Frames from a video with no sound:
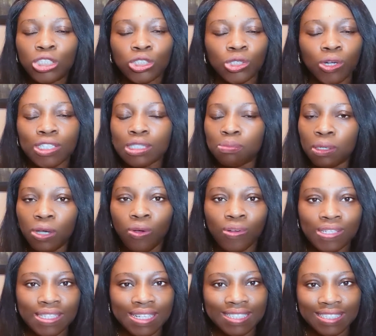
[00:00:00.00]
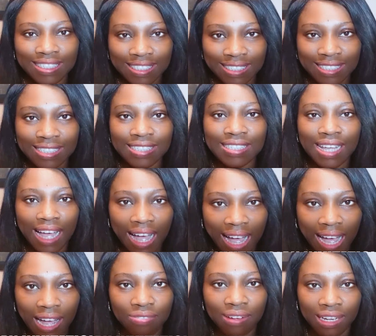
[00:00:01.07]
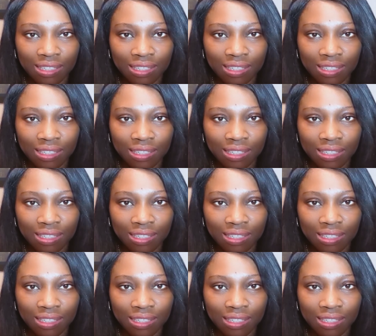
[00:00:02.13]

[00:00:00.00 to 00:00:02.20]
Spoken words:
just because they didn't have